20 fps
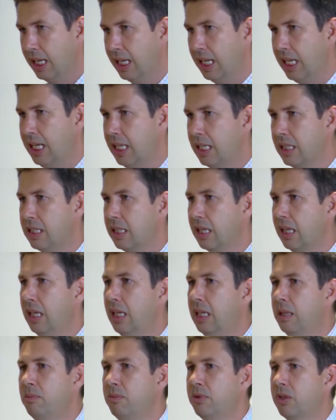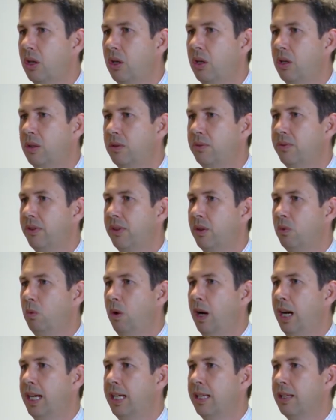In terms of the
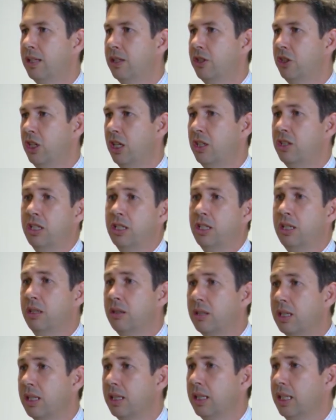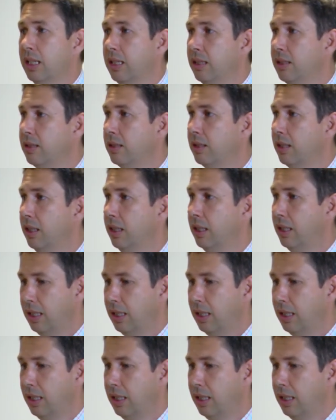way that judges look at this,